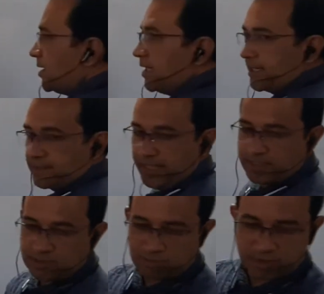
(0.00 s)
Like
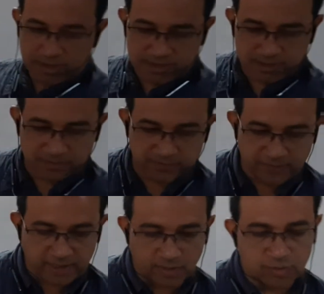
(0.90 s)
that, students,
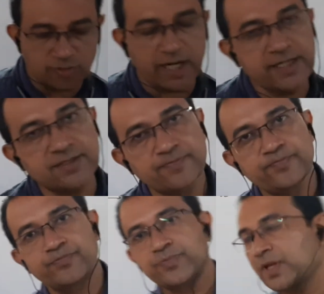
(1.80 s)
we have to write
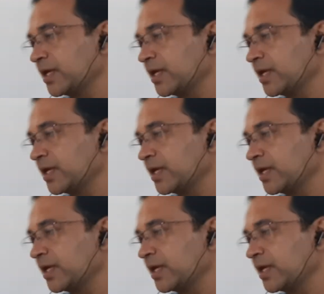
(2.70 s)
it.